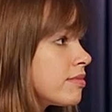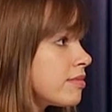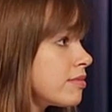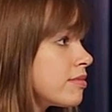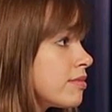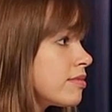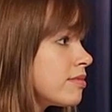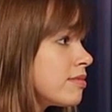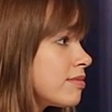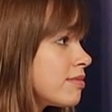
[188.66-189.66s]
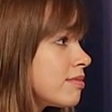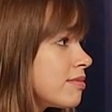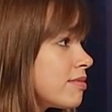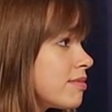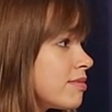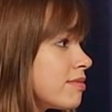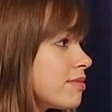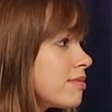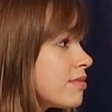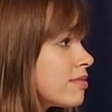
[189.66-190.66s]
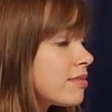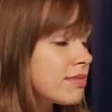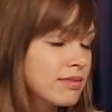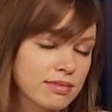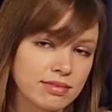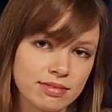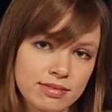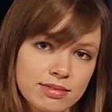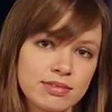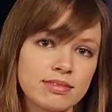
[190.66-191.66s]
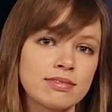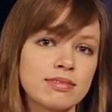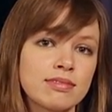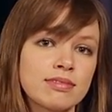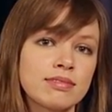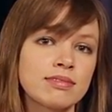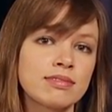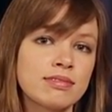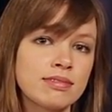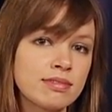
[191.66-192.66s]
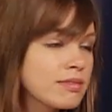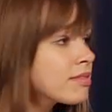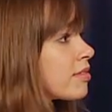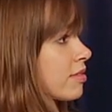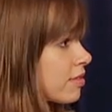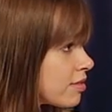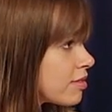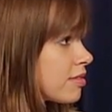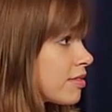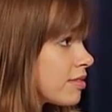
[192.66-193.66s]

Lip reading: (silent)